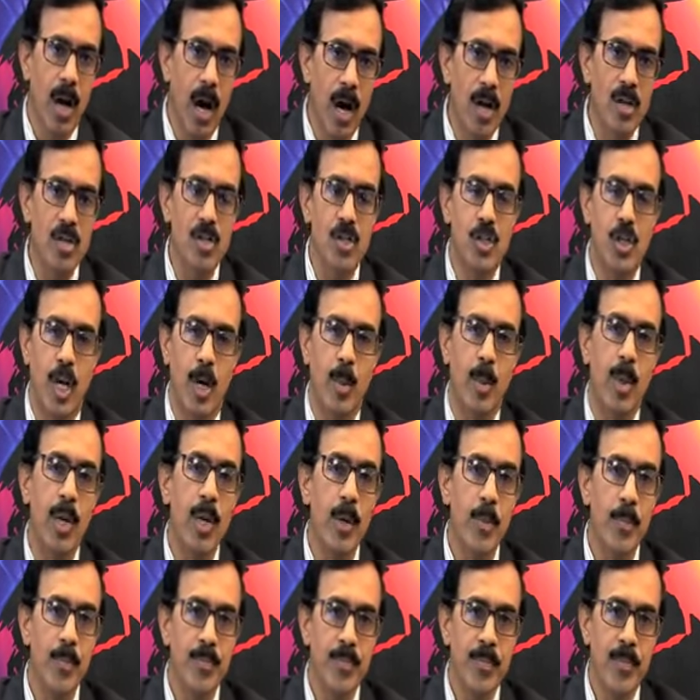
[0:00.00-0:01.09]

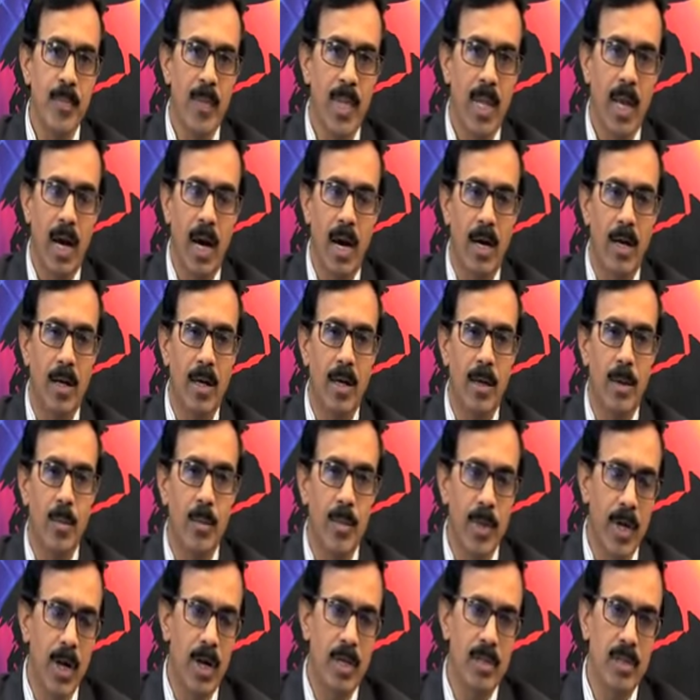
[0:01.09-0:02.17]
unstable, and
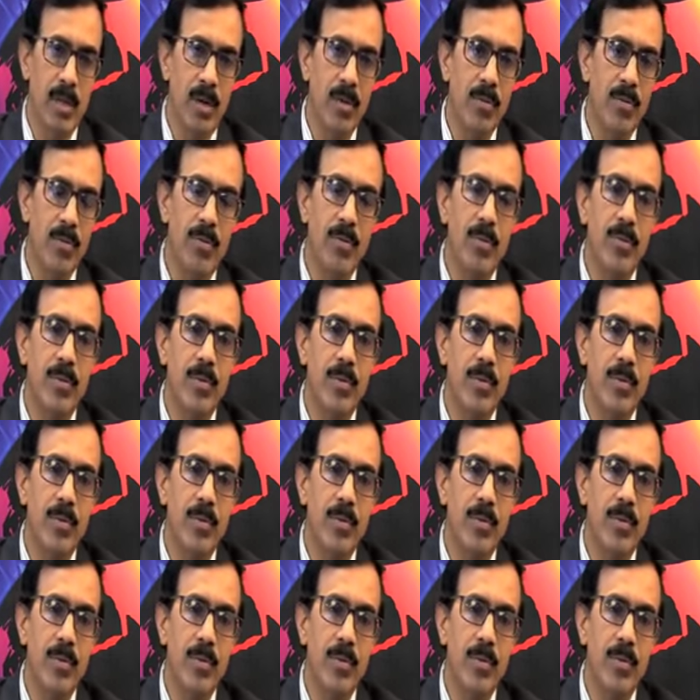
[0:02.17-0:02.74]
because of